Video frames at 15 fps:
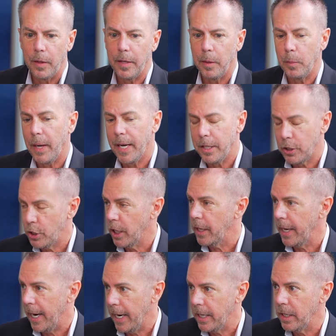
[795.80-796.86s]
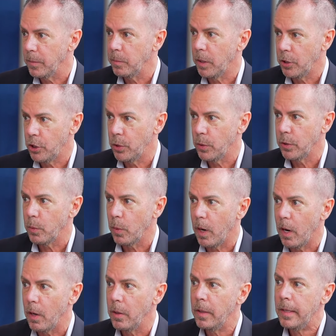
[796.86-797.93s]
then we had the Jerritt Canyon issue as
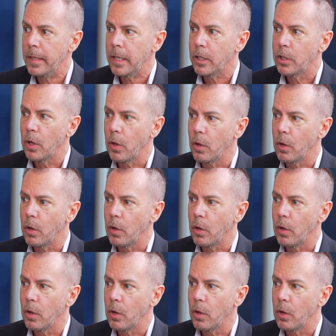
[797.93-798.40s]
well. So